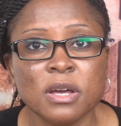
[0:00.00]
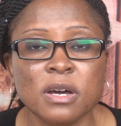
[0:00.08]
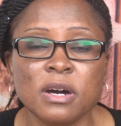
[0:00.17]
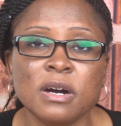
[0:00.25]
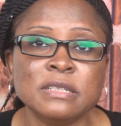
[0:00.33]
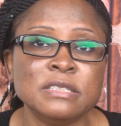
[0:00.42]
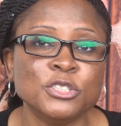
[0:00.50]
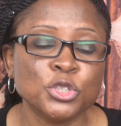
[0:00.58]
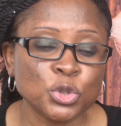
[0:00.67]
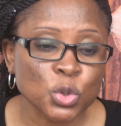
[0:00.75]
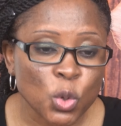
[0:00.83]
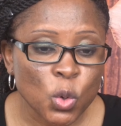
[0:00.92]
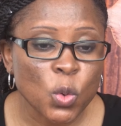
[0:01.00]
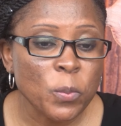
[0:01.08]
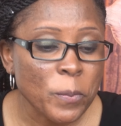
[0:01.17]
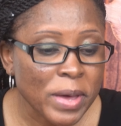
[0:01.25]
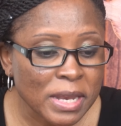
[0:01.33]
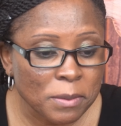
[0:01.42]
and so
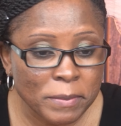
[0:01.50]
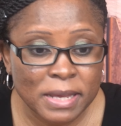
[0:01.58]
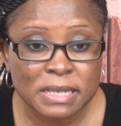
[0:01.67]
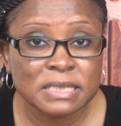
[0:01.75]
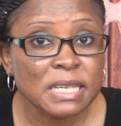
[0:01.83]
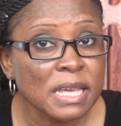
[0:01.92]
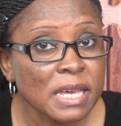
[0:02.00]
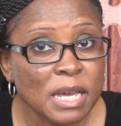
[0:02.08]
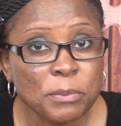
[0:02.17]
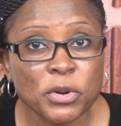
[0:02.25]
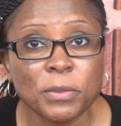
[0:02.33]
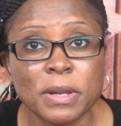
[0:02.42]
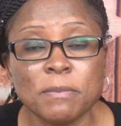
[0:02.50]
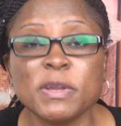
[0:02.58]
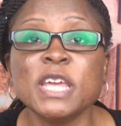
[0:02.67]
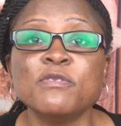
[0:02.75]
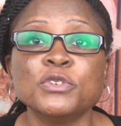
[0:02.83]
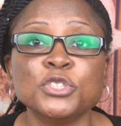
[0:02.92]
many skincare problem,
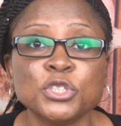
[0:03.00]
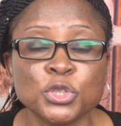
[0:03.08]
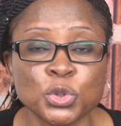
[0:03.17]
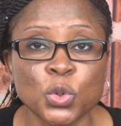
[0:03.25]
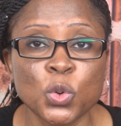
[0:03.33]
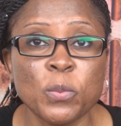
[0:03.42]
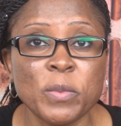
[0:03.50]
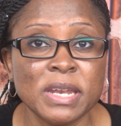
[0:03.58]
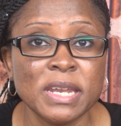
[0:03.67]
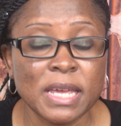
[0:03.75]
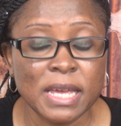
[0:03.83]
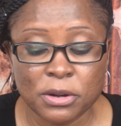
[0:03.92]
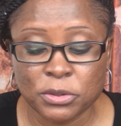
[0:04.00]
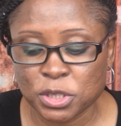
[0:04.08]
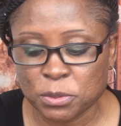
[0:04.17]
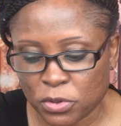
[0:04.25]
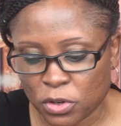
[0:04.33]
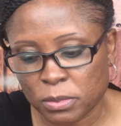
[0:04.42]
even so many health
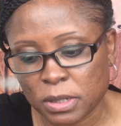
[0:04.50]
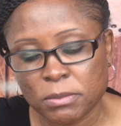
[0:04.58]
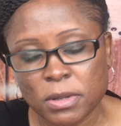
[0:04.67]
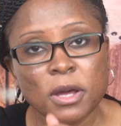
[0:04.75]
problem.